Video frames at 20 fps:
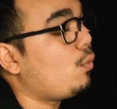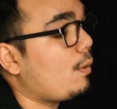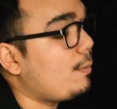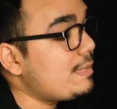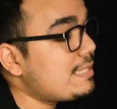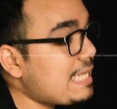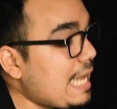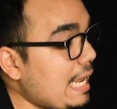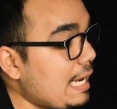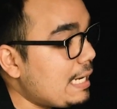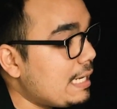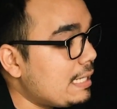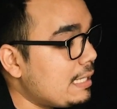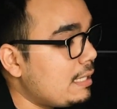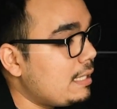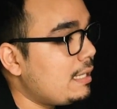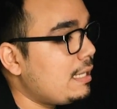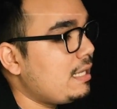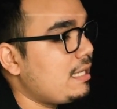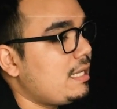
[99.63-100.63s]
What was that?
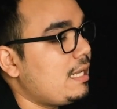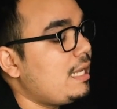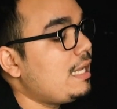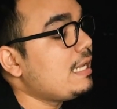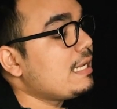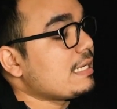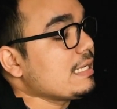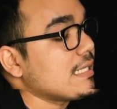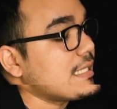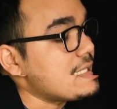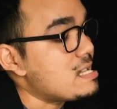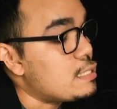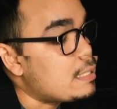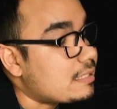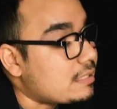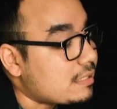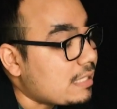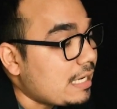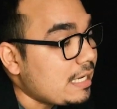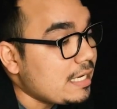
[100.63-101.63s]

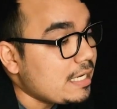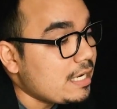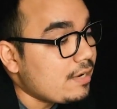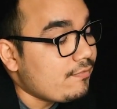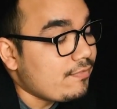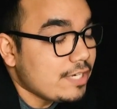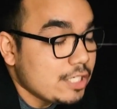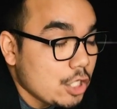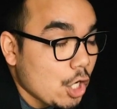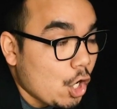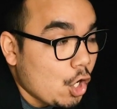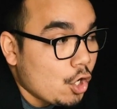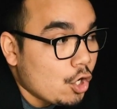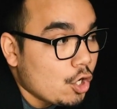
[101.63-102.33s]
Danny DeVito?